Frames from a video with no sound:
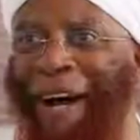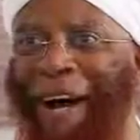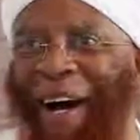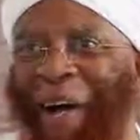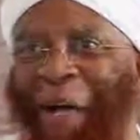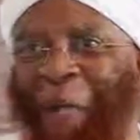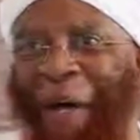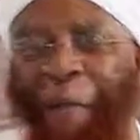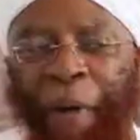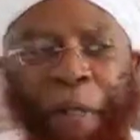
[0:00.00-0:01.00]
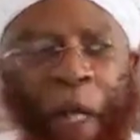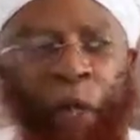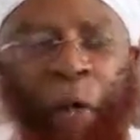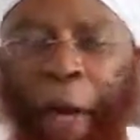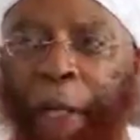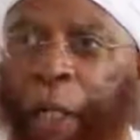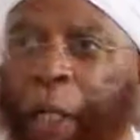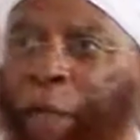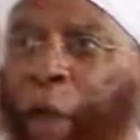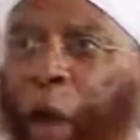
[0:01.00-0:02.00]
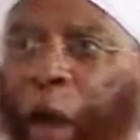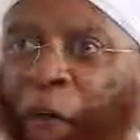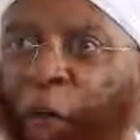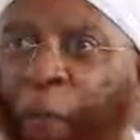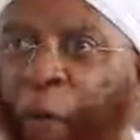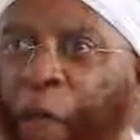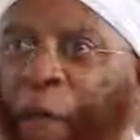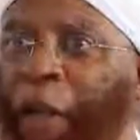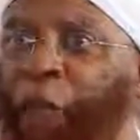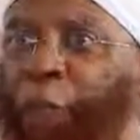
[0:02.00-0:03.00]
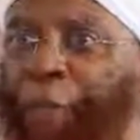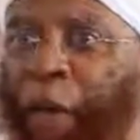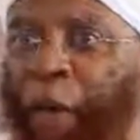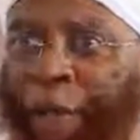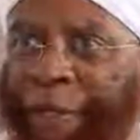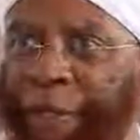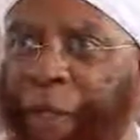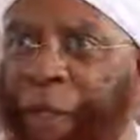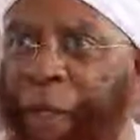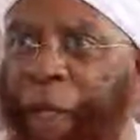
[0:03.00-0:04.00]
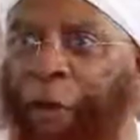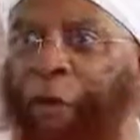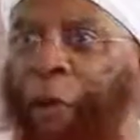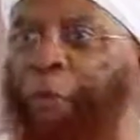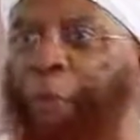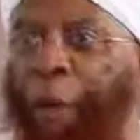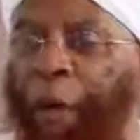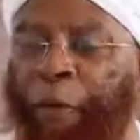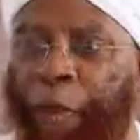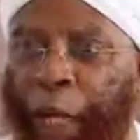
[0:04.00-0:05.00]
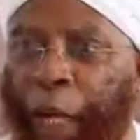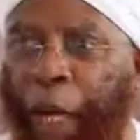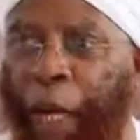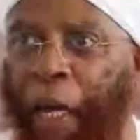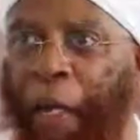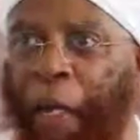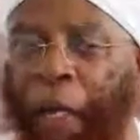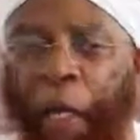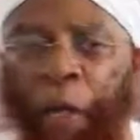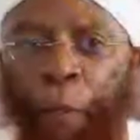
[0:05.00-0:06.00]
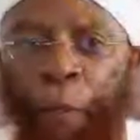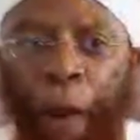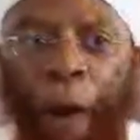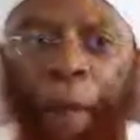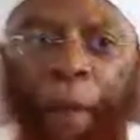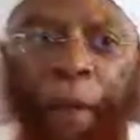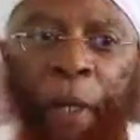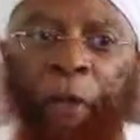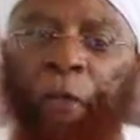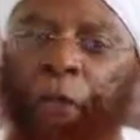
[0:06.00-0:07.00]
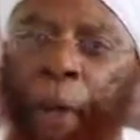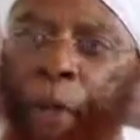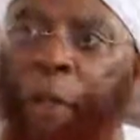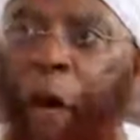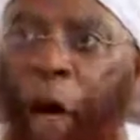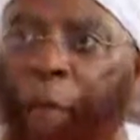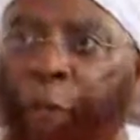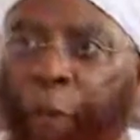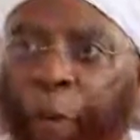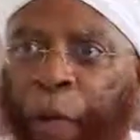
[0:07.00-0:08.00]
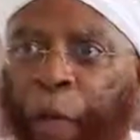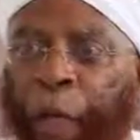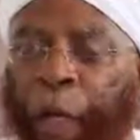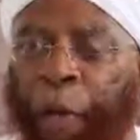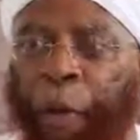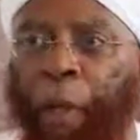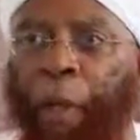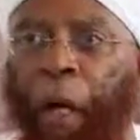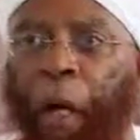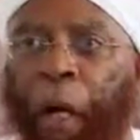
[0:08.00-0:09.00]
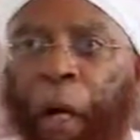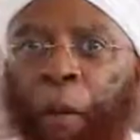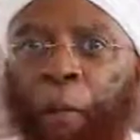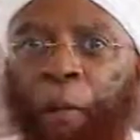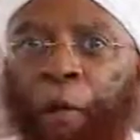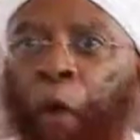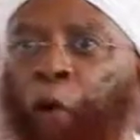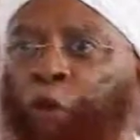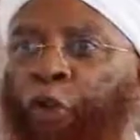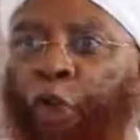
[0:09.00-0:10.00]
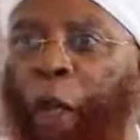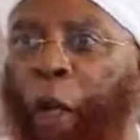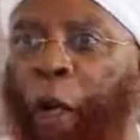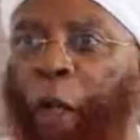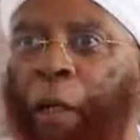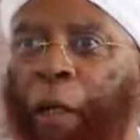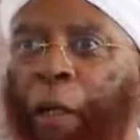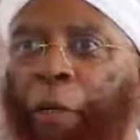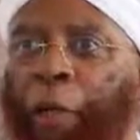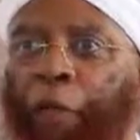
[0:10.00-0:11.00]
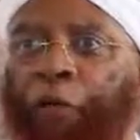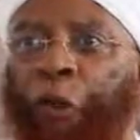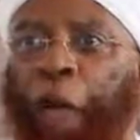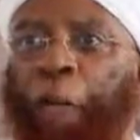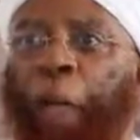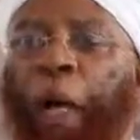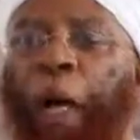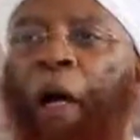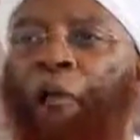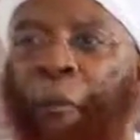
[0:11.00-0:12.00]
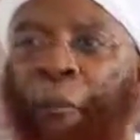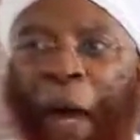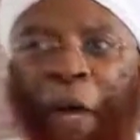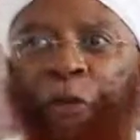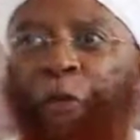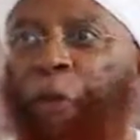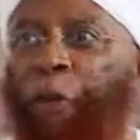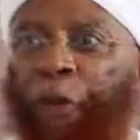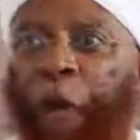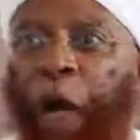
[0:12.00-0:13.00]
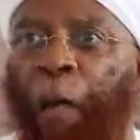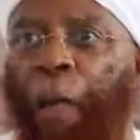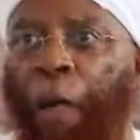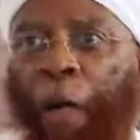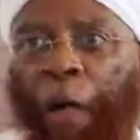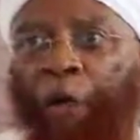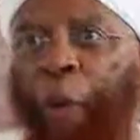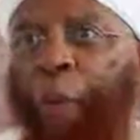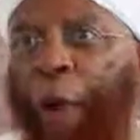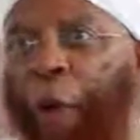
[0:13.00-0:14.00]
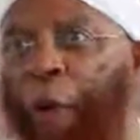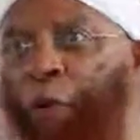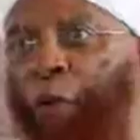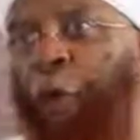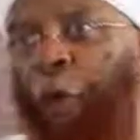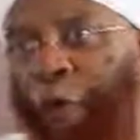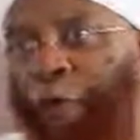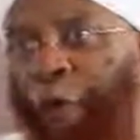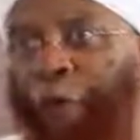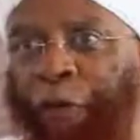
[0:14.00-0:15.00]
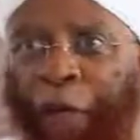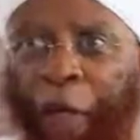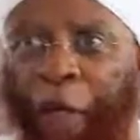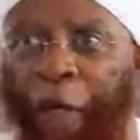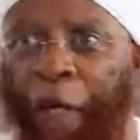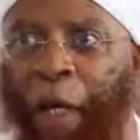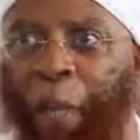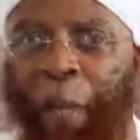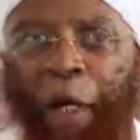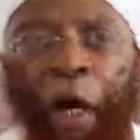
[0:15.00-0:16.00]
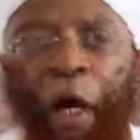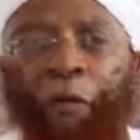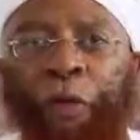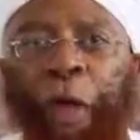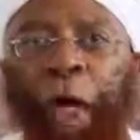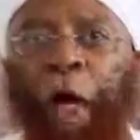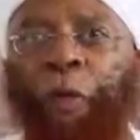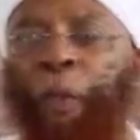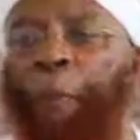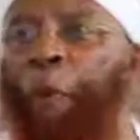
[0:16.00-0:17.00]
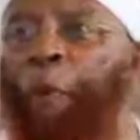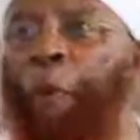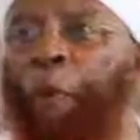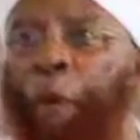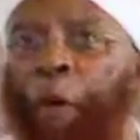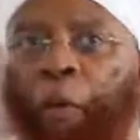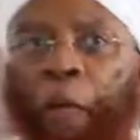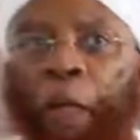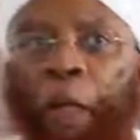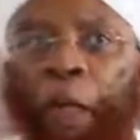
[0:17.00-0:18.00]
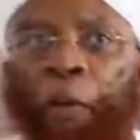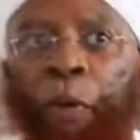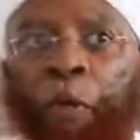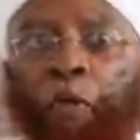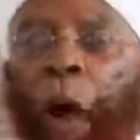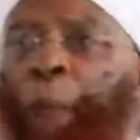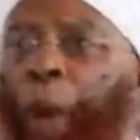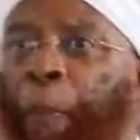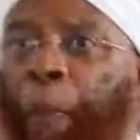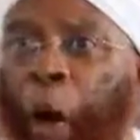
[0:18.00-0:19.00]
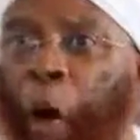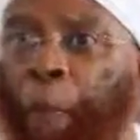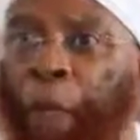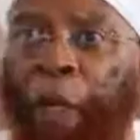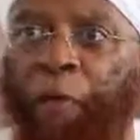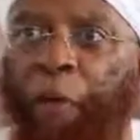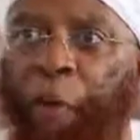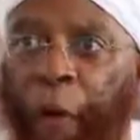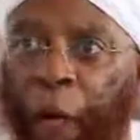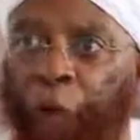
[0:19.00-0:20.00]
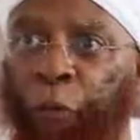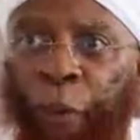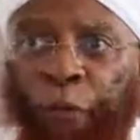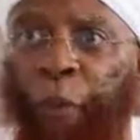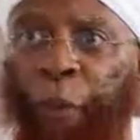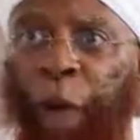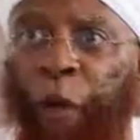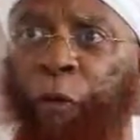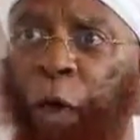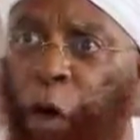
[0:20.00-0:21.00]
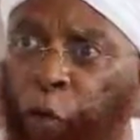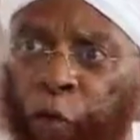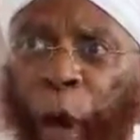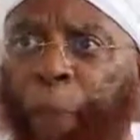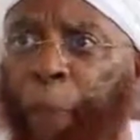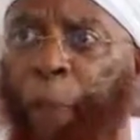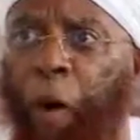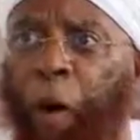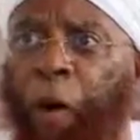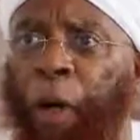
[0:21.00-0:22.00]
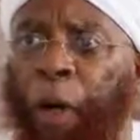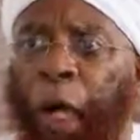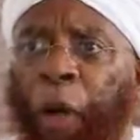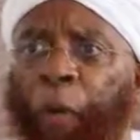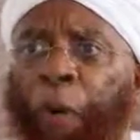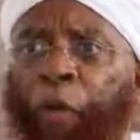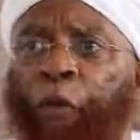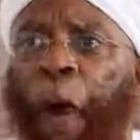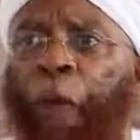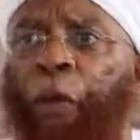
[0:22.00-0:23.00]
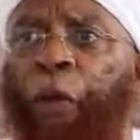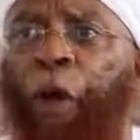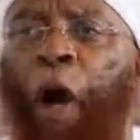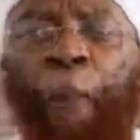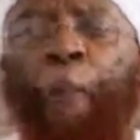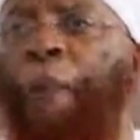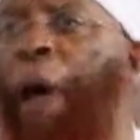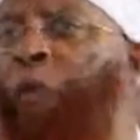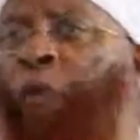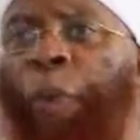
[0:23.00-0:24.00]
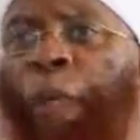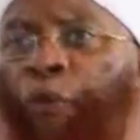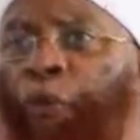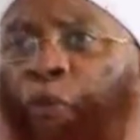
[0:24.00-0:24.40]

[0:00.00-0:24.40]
but they try to give their offspring that spirit, that same spirit that they had. The problem is some of the offspring don't share their same love and passion for Islam as their parents who are reverts did, because we dropped our ball. Many parents, Muslim parents, dropped the ball, and we tried to compromise the religion